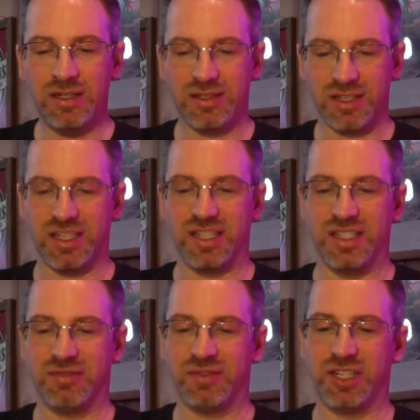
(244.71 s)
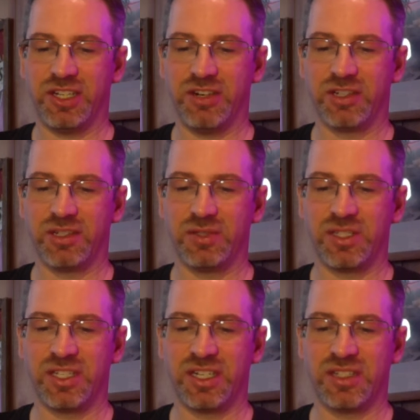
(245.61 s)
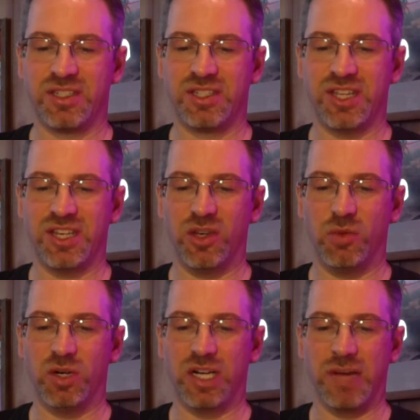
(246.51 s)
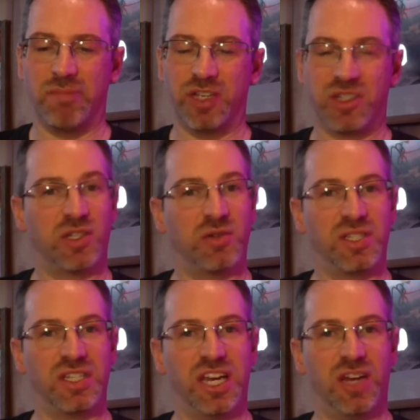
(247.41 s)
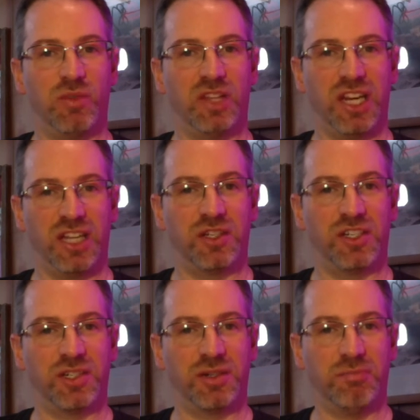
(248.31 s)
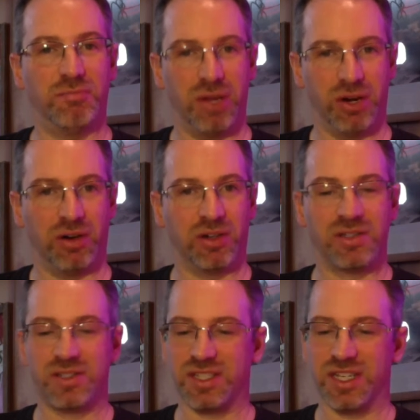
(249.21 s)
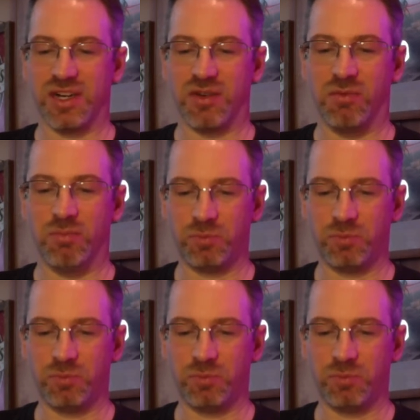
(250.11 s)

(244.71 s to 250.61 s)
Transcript: I said, definitely characteristics that you would associate with an English beer, so